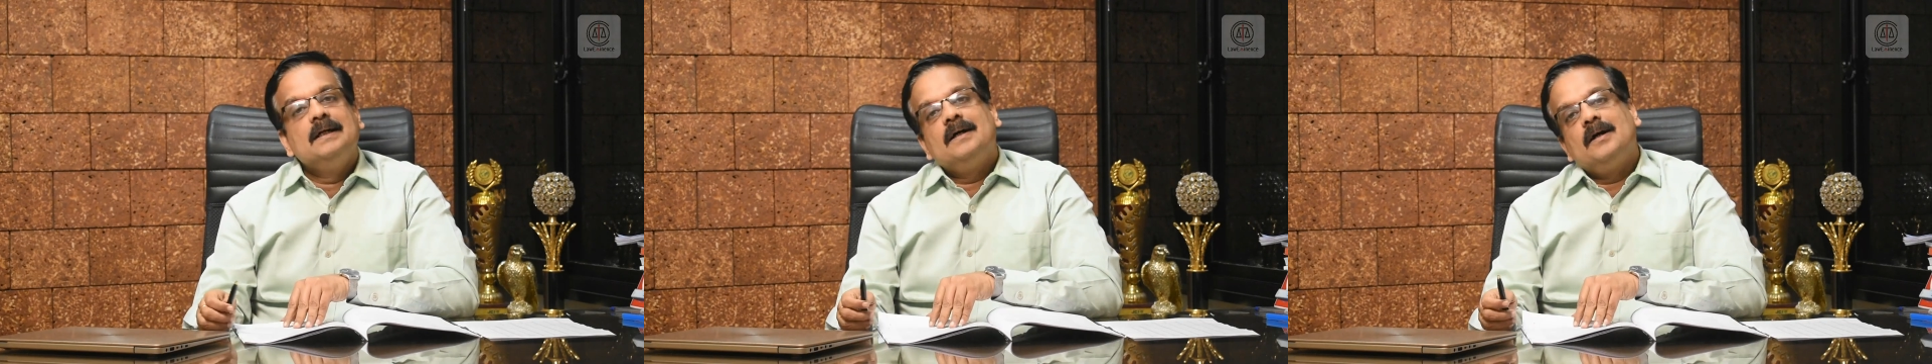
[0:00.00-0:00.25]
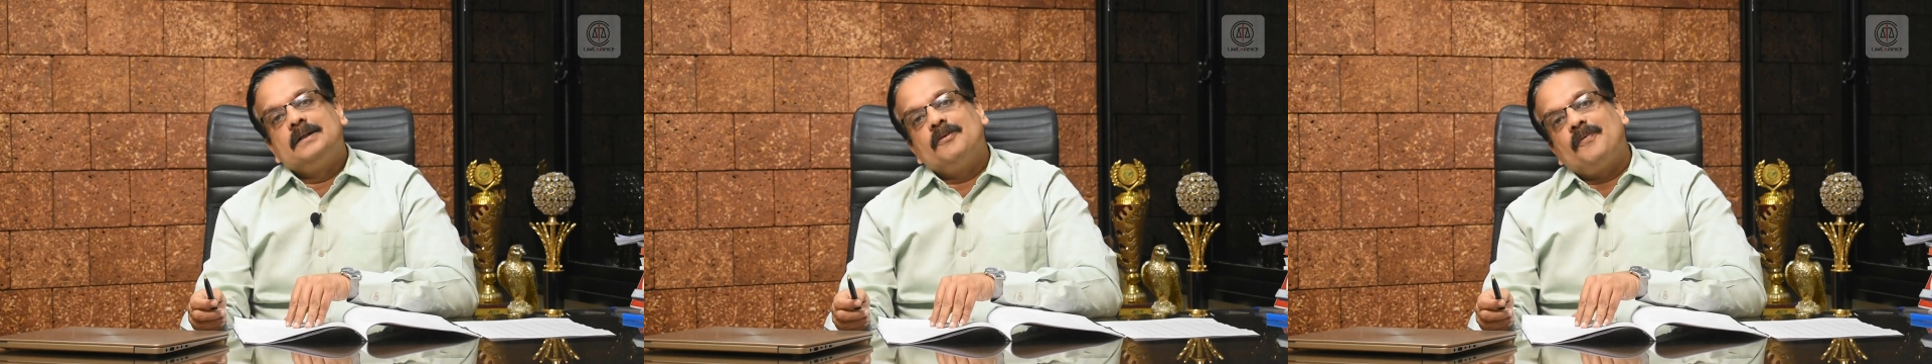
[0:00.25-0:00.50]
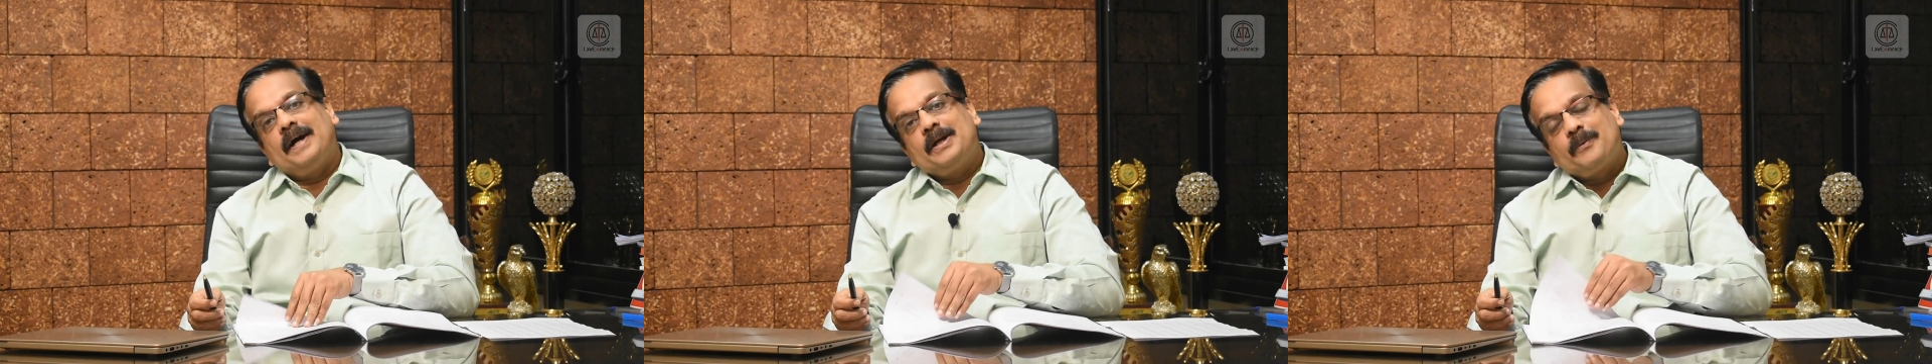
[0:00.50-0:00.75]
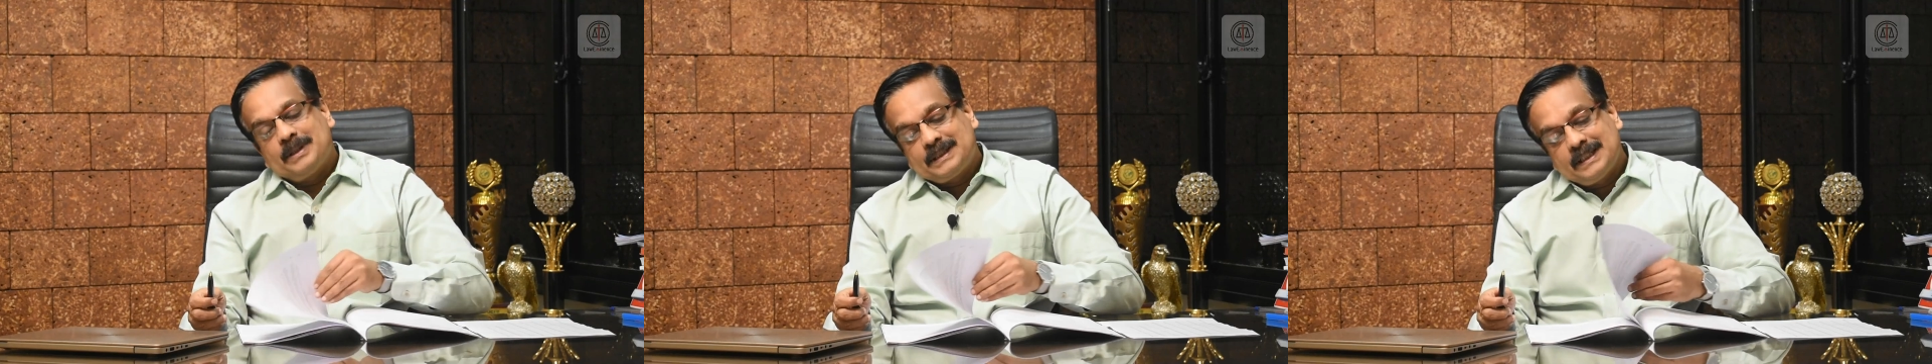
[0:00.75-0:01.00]
the 5
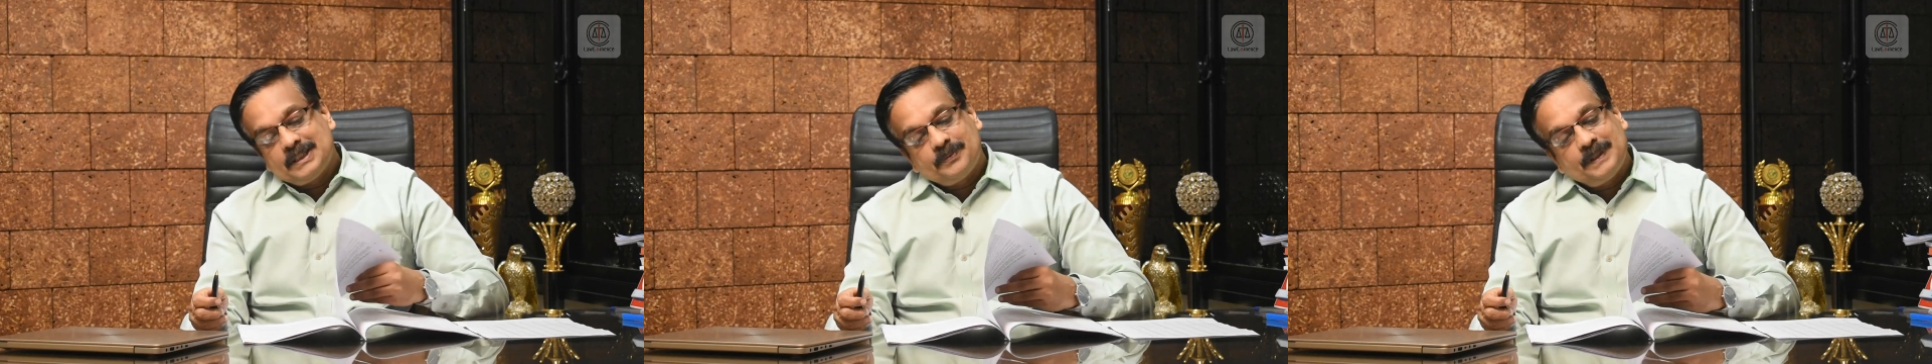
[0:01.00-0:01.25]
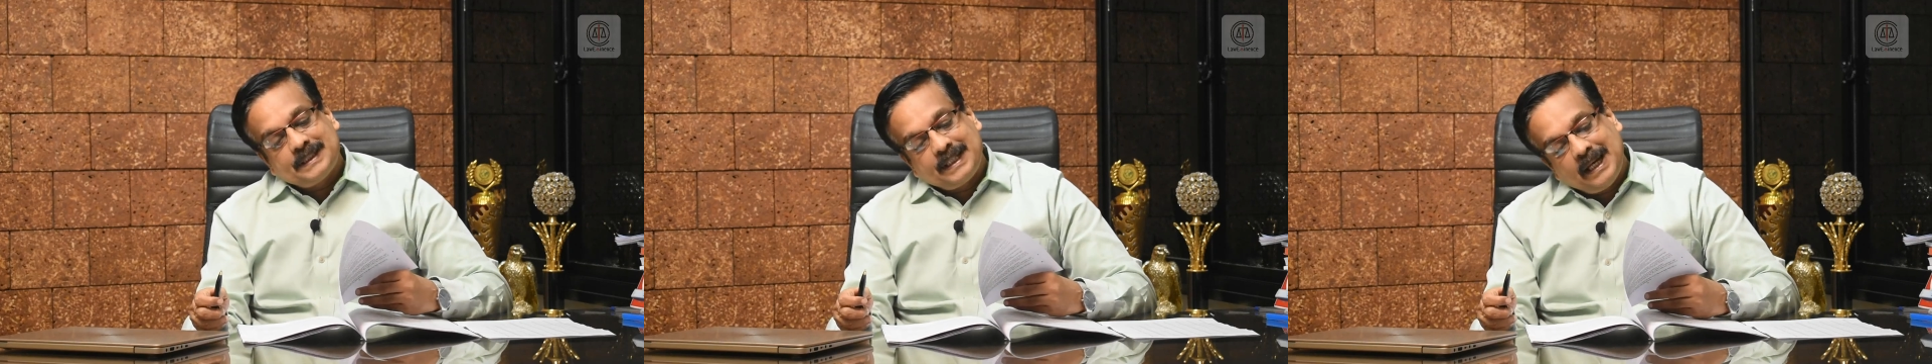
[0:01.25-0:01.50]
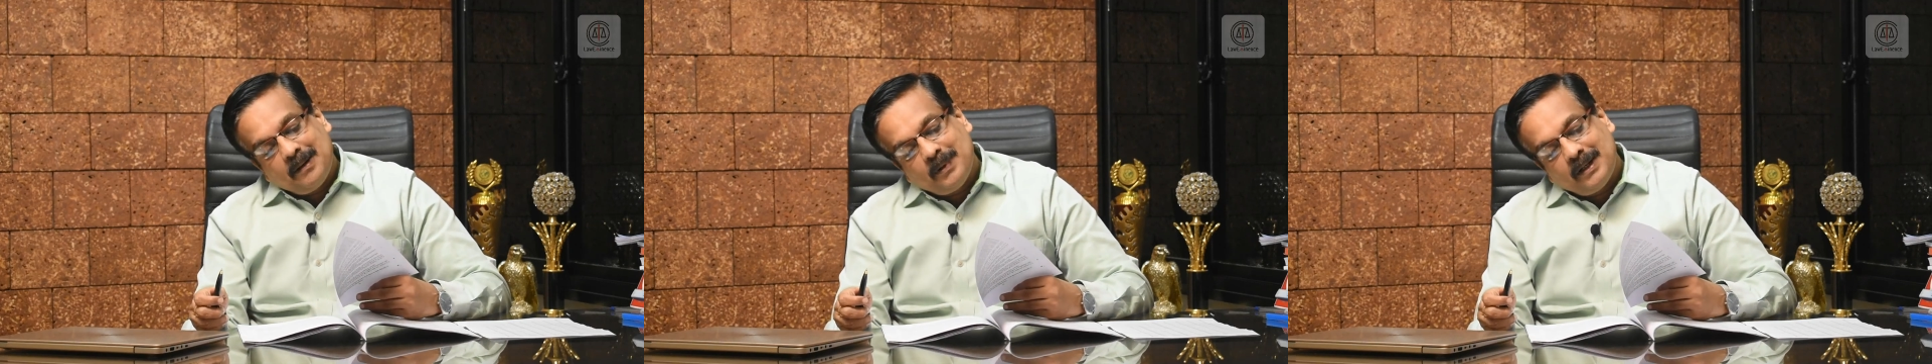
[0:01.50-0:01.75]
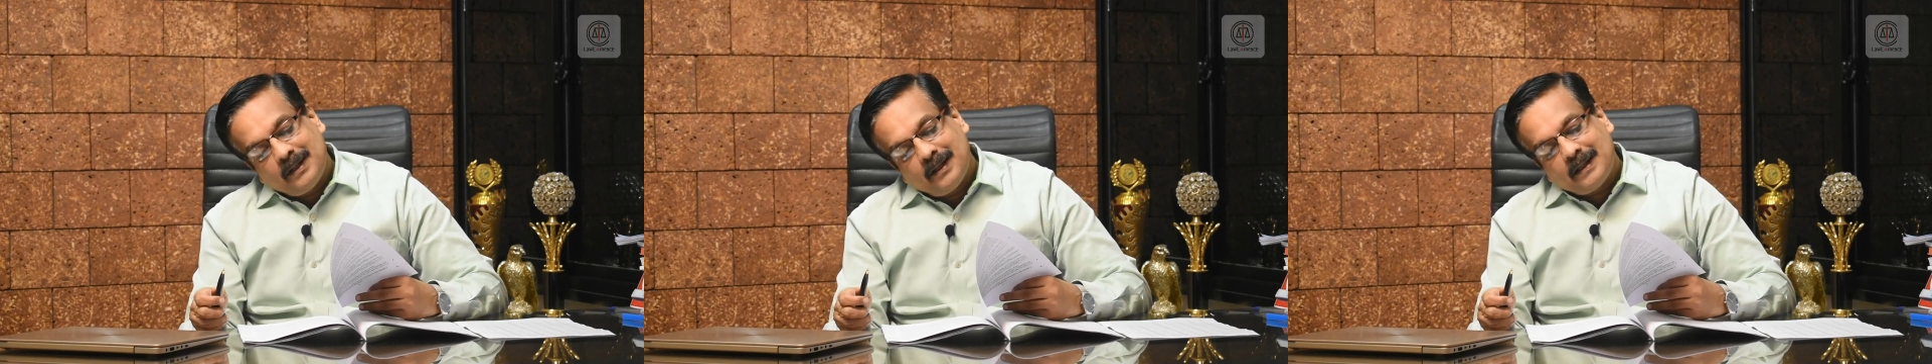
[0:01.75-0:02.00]
questions which came
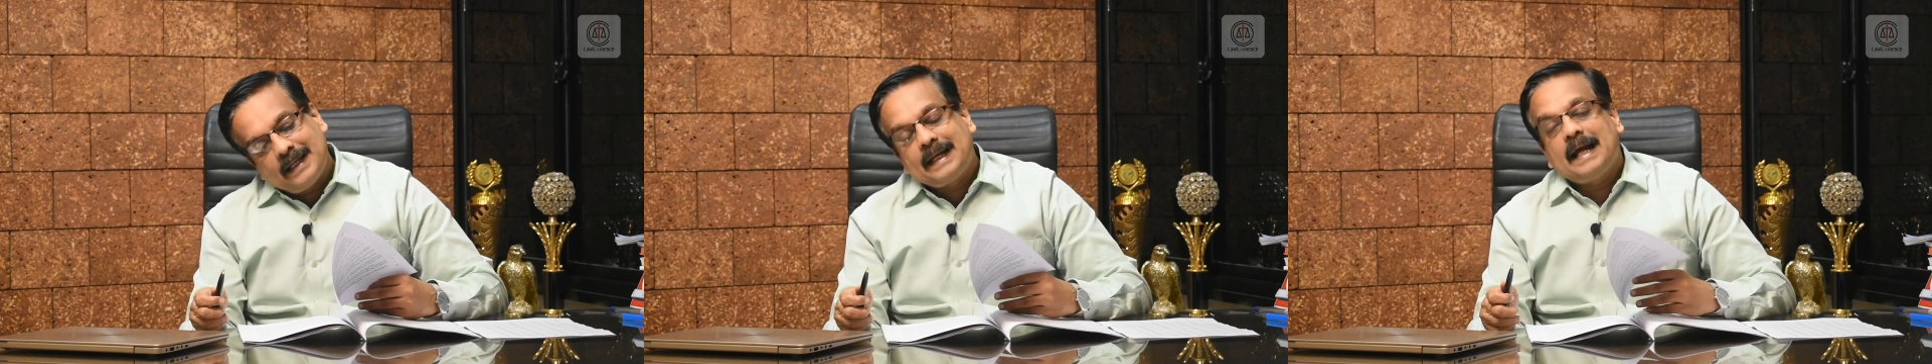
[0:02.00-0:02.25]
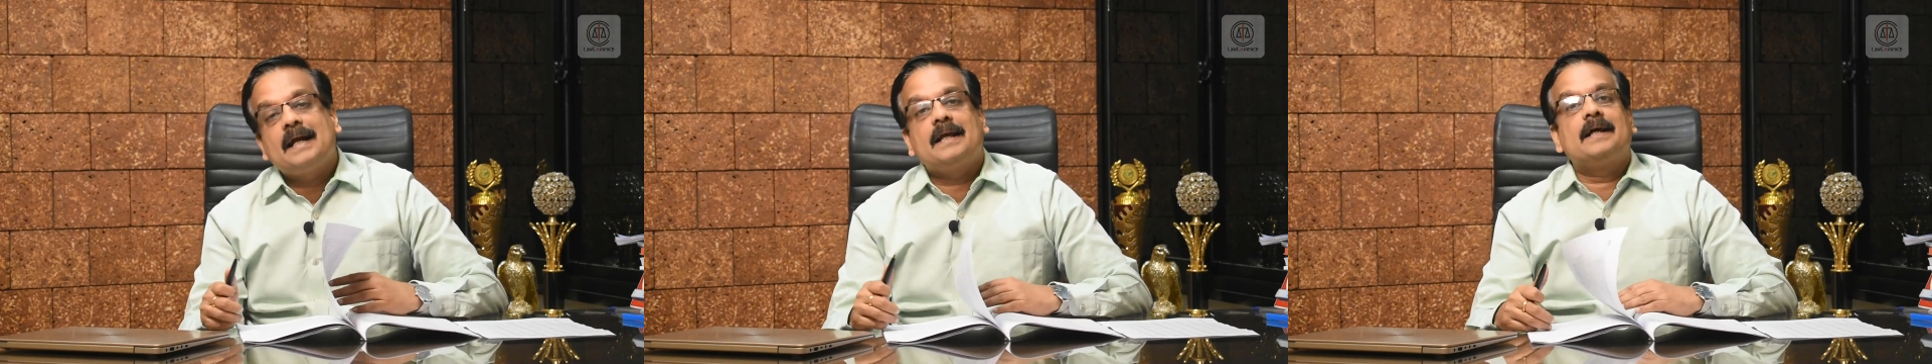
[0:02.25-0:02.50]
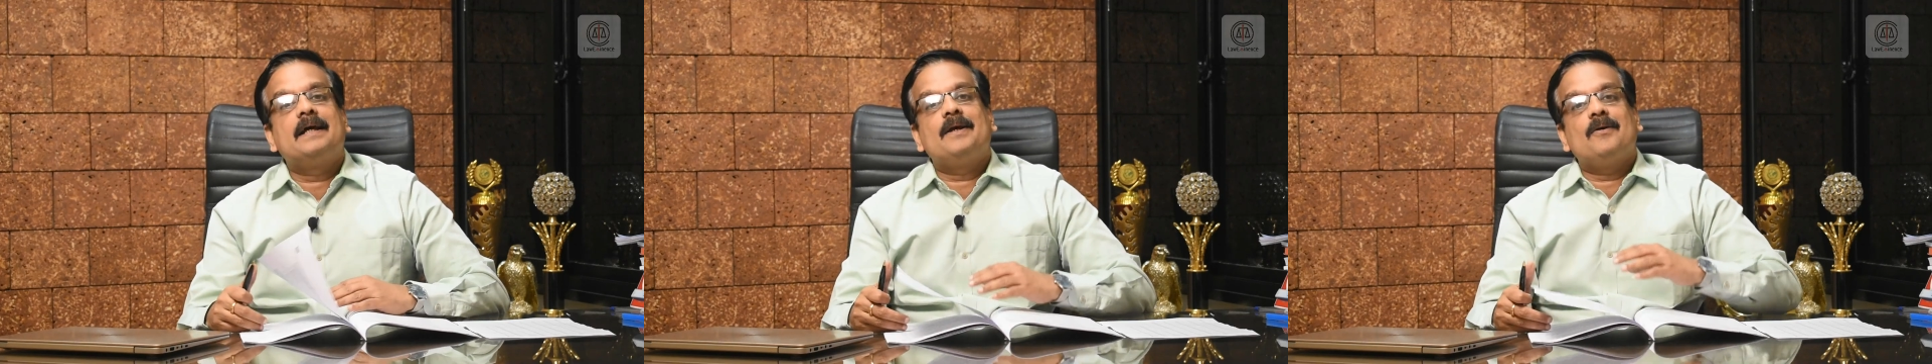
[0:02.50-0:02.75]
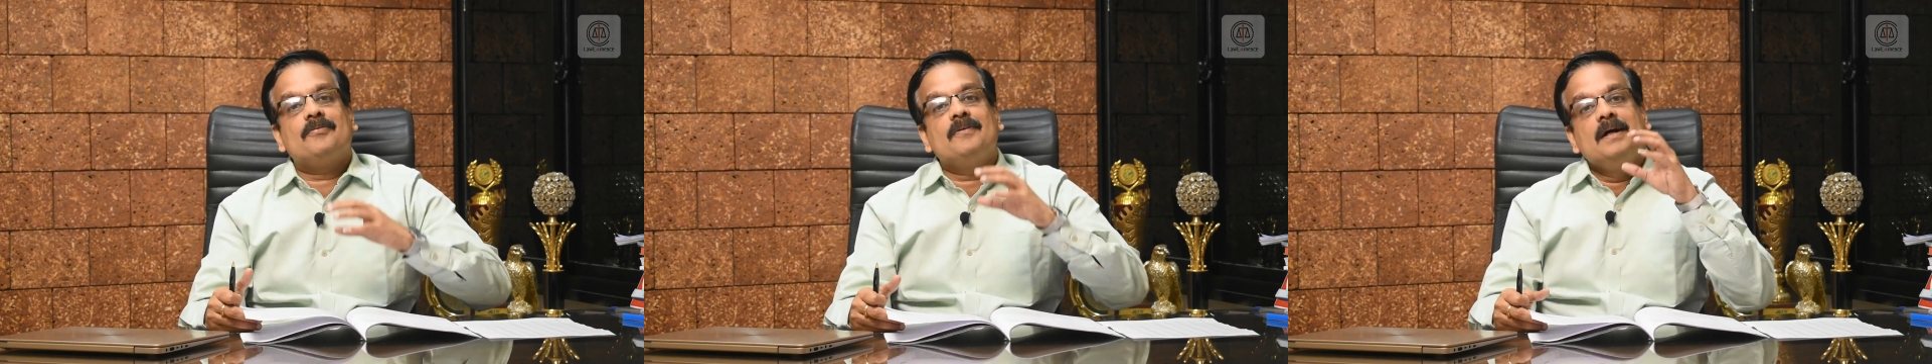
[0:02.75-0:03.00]
under the category
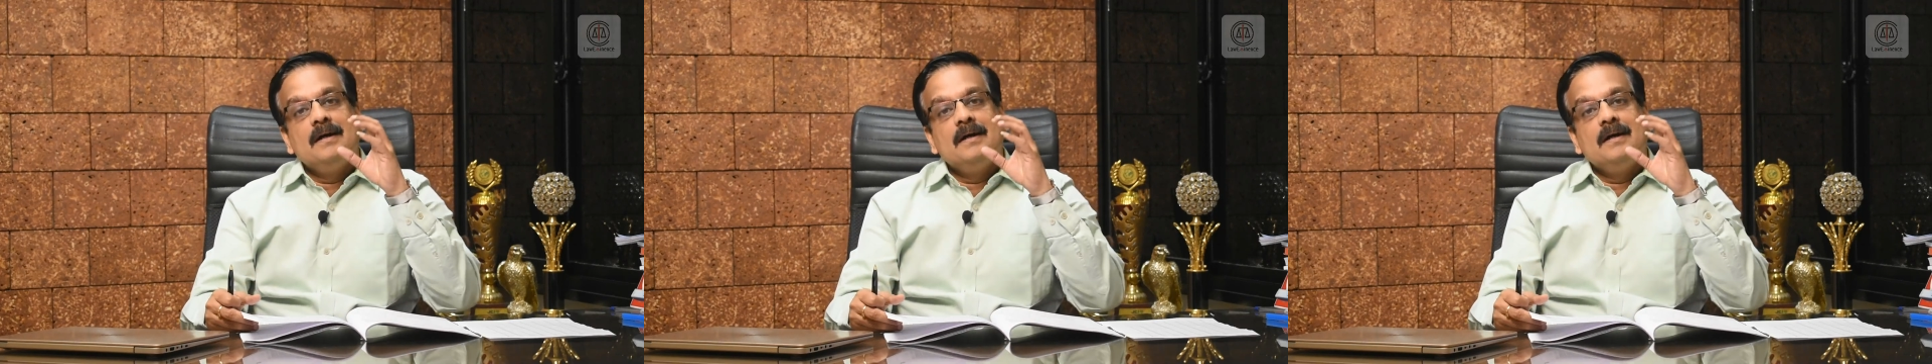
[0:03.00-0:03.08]
of